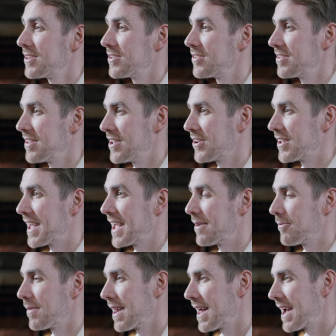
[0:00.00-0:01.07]
to see a
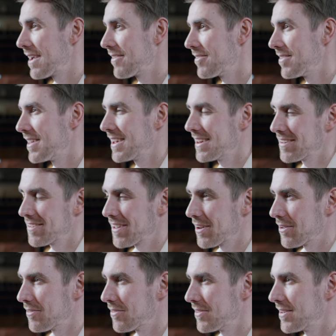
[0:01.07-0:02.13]
game live
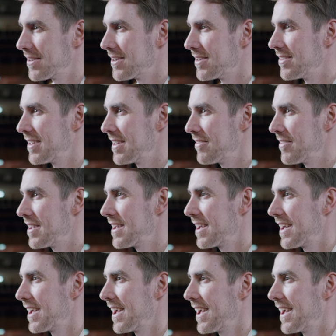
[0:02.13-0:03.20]
instead of TV.
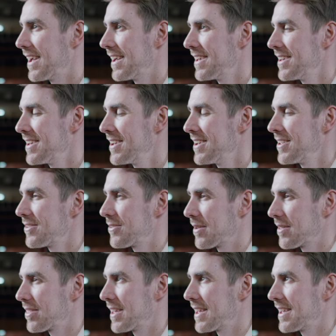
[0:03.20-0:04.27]

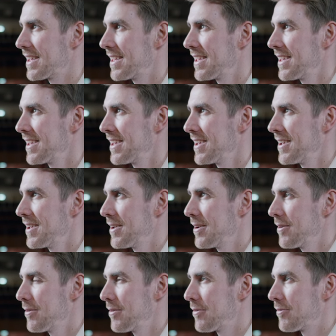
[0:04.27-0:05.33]
So I think
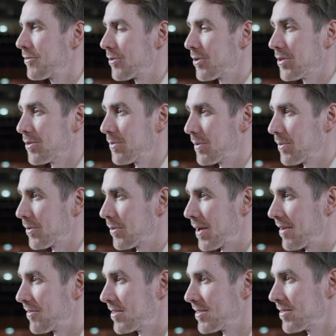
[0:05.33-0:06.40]
for all the people who
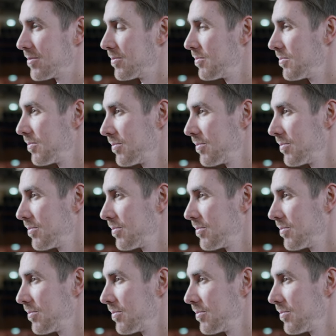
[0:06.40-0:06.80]
haven't